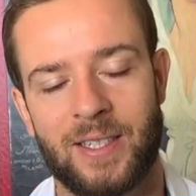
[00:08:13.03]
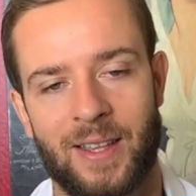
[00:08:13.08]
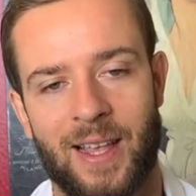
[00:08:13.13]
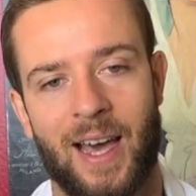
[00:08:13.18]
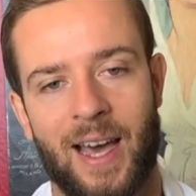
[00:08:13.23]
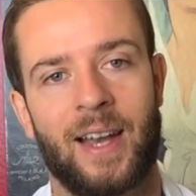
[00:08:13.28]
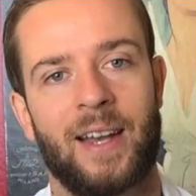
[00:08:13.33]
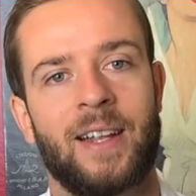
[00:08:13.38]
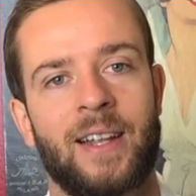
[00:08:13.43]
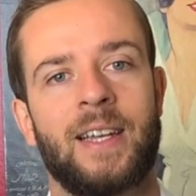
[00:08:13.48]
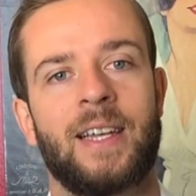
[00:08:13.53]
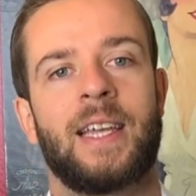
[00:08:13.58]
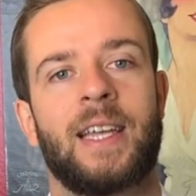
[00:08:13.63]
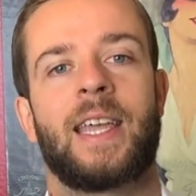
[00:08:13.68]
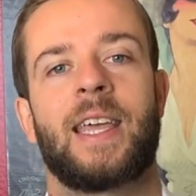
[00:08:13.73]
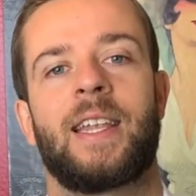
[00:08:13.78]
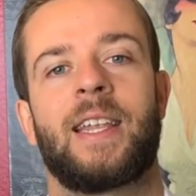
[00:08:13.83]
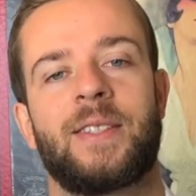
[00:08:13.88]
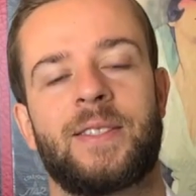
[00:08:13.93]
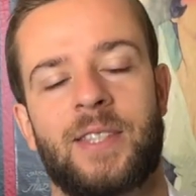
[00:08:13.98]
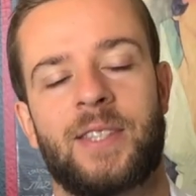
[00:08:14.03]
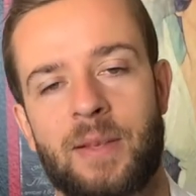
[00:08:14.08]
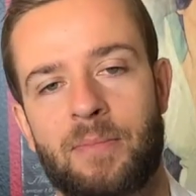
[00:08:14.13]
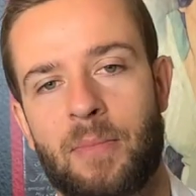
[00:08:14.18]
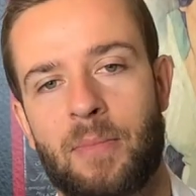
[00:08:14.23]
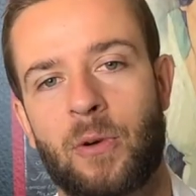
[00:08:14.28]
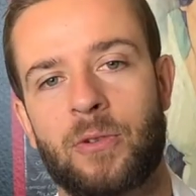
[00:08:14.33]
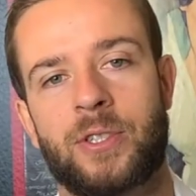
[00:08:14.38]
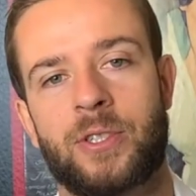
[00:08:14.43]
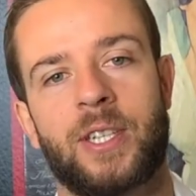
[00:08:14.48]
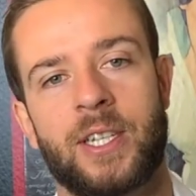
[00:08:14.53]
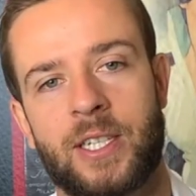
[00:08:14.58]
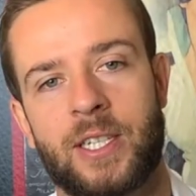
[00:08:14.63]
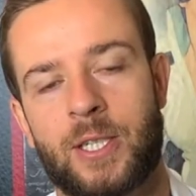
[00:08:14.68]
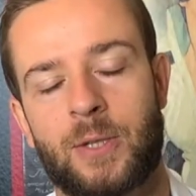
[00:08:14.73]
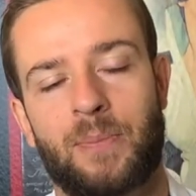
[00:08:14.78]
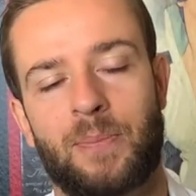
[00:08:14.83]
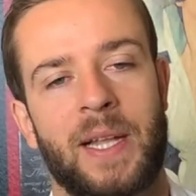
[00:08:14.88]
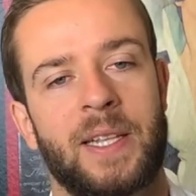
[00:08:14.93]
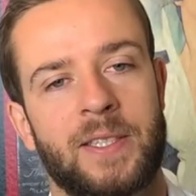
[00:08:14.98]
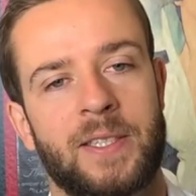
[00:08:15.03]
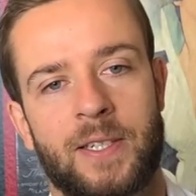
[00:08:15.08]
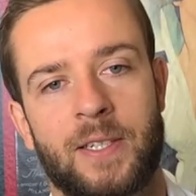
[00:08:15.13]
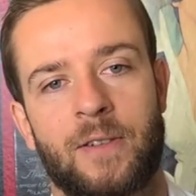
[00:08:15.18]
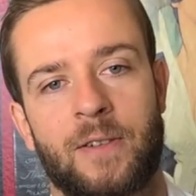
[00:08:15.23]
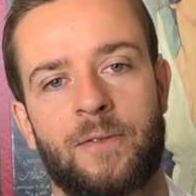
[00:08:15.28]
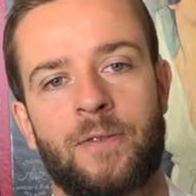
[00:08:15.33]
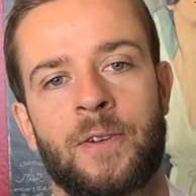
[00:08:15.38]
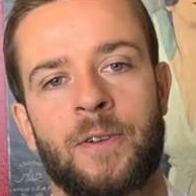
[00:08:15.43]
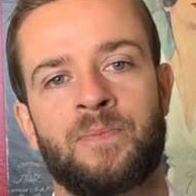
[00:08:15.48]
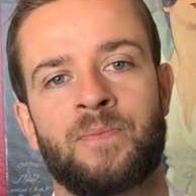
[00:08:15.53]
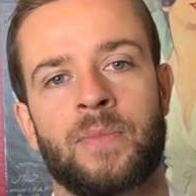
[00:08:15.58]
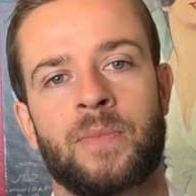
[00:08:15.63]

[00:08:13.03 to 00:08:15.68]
of that, it is the most expensive